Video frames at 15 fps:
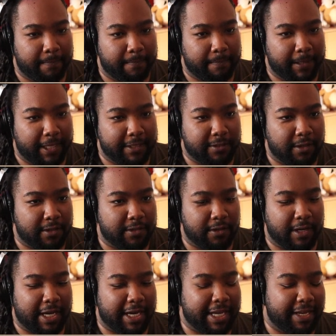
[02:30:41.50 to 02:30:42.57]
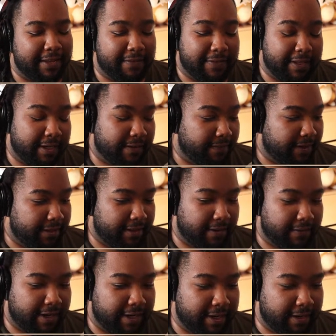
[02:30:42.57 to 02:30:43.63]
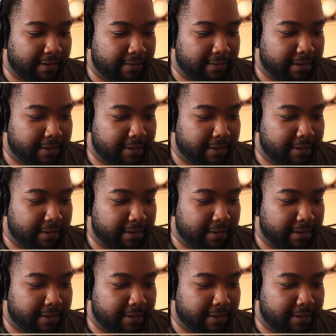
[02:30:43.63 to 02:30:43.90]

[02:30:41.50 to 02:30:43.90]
Like certain I can't even think of anything right now.